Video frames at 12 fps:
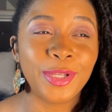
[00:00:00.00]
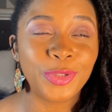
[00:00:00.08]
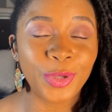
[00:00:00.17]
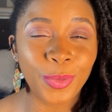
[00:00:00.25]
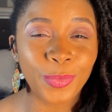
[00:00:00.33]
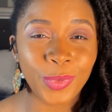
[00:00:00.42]

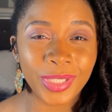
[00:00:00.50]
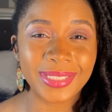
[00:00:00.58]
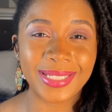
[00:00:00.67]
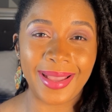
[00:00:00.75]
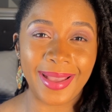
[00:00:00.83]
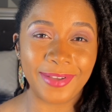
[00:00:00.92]
don't want
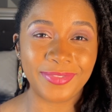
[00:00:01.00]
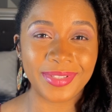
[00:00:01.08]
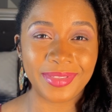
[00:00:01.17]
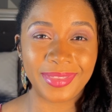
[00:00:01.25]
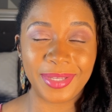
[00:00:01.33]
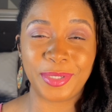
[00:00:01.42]
to have to
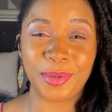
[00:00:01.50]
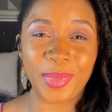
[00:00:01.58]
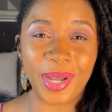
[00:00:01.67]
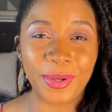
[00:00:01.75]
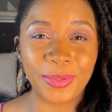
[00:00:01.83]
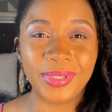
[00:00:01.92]
think
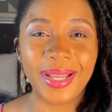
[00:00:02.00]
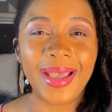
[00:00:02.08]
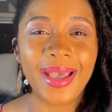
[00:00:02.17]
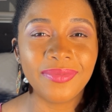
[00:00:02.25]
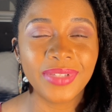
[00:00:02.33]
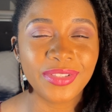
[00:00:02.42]
about
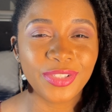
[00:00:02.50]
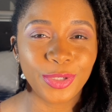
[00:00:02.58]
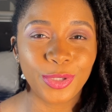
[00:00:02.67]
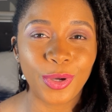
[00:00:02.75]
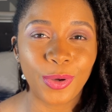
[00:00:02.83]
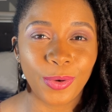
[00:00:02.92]
having to
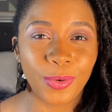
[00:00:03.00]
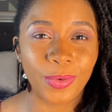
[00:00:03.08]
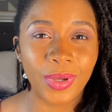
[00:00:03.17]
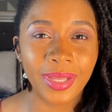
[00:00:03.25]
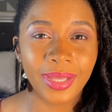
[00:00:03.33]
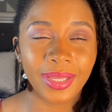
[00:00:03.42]

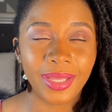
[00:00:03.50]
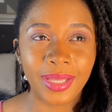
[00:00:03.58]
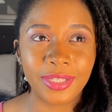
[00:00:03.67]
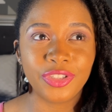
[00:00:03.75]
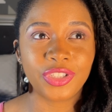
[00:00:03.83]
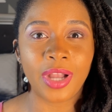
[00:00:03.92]
go
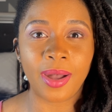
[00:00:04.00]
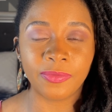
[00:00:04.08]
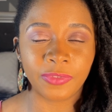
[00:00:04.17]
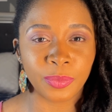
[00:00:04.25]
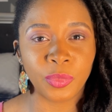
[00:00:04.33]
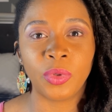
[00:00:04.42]
and shop
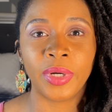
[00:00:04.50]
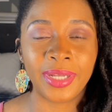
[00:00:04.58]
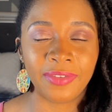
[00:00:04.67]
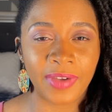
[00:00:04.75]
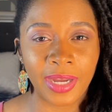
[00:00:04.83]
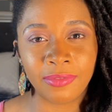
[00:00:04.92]
for more
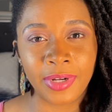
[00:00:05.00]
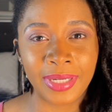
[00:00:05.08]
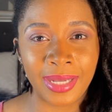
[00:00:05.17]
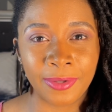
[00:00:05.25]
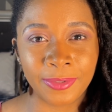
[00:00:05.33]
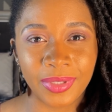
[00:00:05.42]
if I run
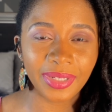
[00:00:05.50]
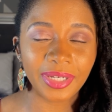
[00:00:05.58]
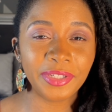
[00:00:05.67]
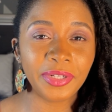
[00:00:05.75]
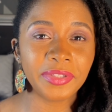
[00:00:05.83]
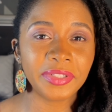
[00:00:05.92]
out.
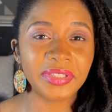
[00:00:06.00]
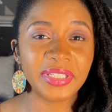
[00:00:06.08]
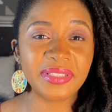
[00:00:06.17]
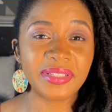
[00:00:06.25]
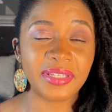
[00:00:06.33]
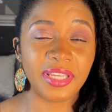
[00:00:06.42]
Another
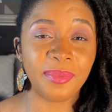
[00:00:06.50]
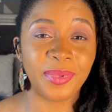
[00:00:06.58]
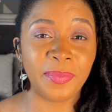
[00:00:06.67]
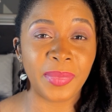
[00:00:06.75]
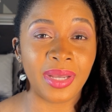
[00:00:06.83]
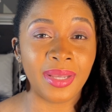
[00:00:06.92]
thing to keep
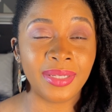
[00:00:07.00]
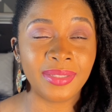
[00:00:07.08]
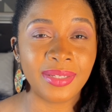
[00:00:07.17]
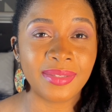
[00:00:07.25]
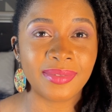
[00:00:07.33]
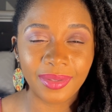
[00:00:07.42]
in
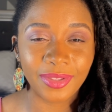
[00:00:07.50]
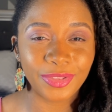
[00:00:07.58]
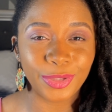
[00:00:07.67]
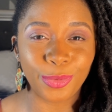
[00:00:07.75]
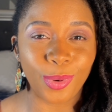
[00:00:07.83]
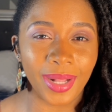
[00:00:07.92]
mind is
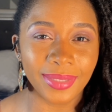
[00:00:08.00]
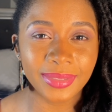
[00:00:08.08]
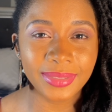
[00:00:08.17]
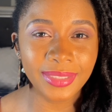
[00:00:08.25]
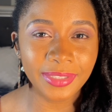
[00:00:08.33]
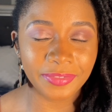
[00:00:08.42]
the
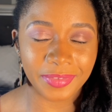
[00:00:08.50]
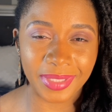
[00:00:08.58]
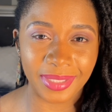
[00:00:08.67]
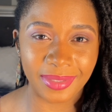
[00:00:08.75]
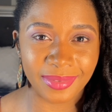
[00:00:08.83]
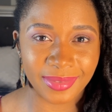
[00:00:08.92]
quality of things